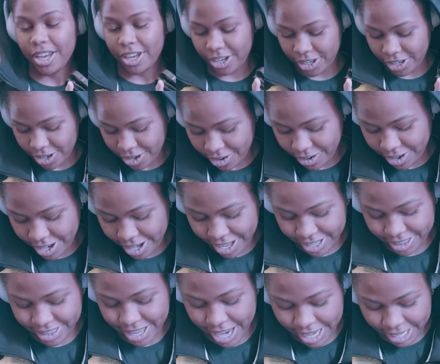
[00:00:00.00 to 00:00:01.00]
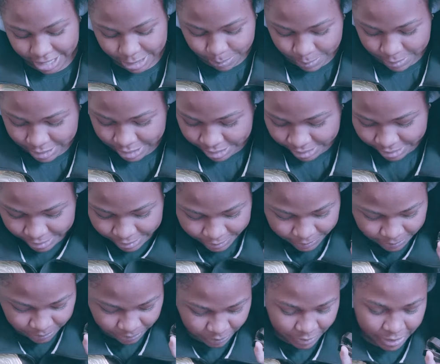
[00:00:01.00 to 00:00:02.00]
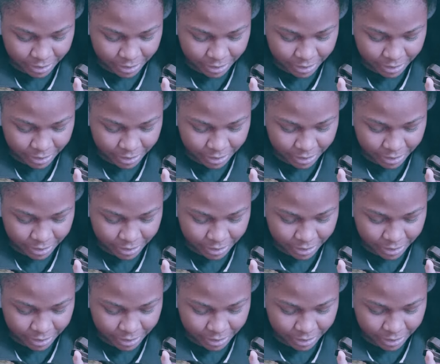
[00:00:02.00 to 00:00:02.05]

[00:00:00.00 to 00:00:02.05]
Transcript: You know, it ain't that expensive.